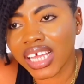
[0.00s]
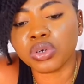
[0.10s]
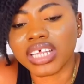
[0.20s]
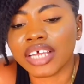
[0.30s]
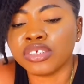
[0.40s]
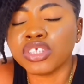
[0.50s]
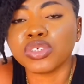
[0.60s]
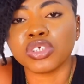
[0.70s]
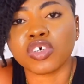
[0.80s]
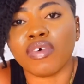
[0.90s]
You know that you need
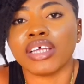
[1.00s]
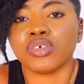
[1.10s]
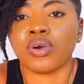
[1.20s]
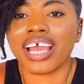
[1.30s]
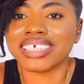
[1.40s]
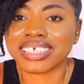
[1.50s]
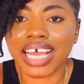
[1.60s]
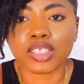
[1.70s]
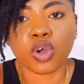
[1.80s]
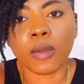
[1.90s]
to discover your
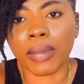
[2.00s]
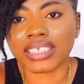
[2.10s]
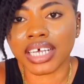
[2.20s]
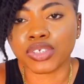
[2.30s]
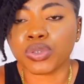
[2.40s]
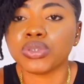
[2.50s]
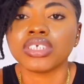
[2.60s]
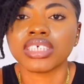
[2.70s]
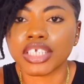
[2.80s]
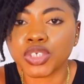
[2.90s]
exact coil pattern, so you
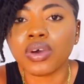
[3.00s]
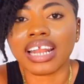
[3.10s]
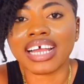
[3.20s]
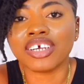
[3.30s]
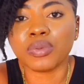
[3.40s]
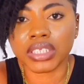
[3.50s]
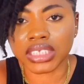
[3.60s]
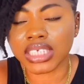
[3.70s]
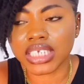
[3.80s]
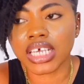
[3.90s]
settle and agree
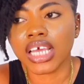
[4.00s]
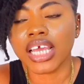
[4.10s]
with it.